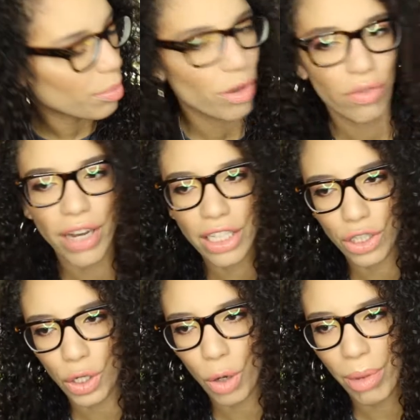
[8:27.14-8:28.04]

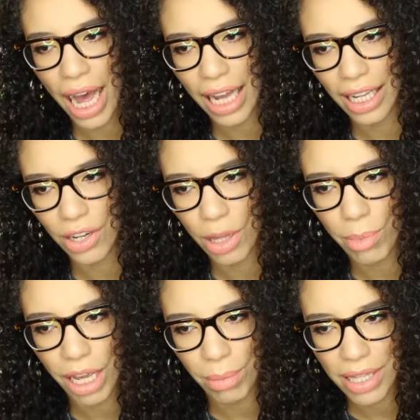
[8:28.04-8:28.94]
professional palette, or the
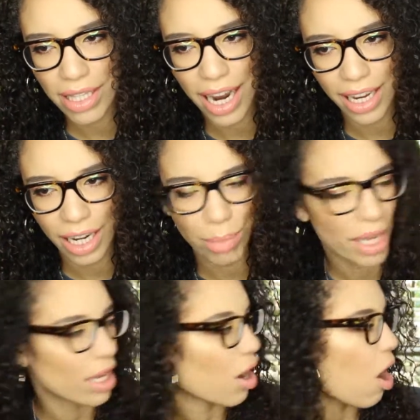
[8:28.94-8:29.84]
pigment's not going to
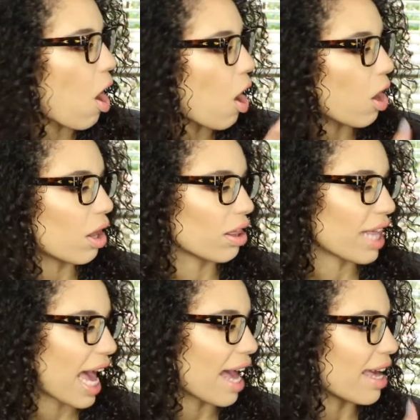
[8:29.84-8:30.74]
be all
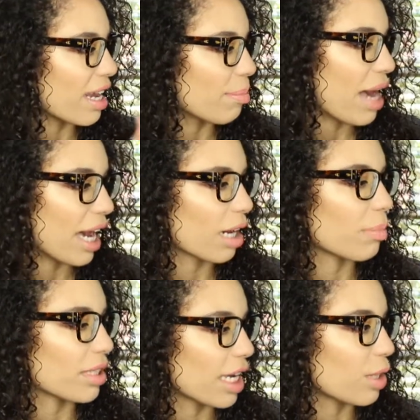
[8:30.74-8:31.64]
that in a bag
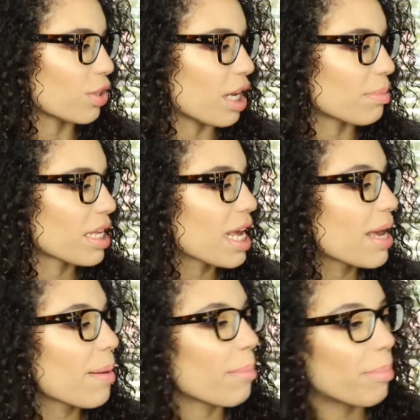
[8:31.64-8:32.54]
of potato chips,
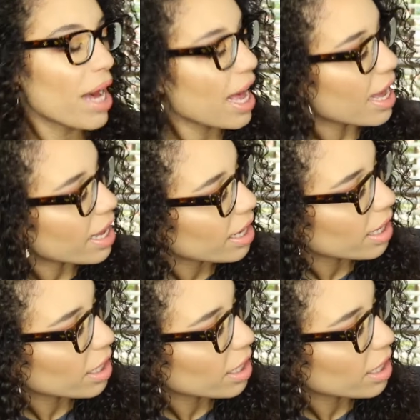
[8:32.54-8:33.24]
but